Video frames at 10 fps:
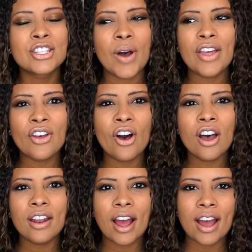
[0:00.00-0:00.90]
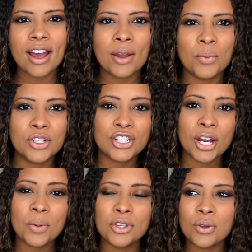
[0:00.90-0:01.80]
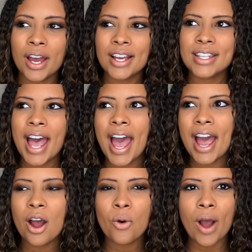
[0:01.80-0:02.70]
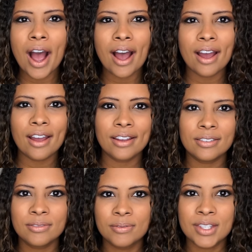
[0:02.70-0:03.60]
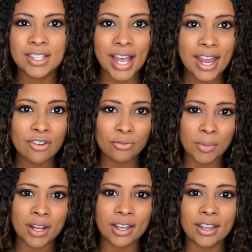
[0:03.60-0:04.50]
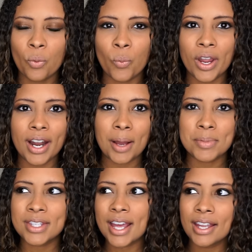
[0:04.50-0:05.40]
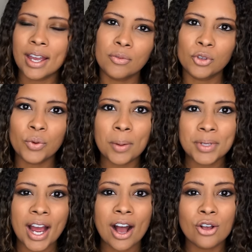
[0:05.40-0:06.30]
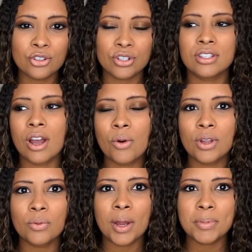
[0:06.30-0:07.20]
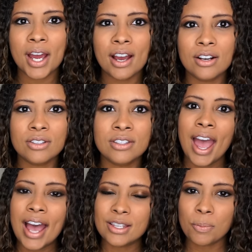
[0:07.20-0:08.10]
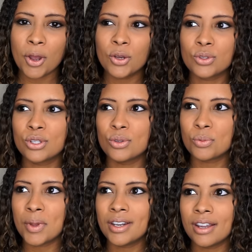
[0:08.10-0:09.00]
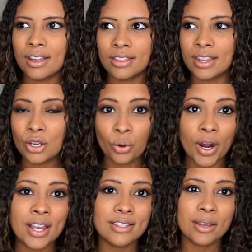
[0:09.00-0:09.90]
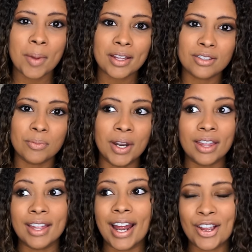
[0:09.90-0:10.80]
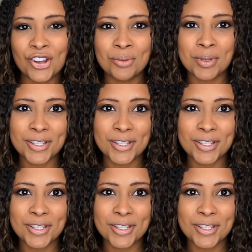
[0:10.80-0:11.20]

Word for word: So I thought I would share with you guys how I save money when I'm setting up for reptiles or just owning reptiles as opposed to spending the crazy amounts of money that I could be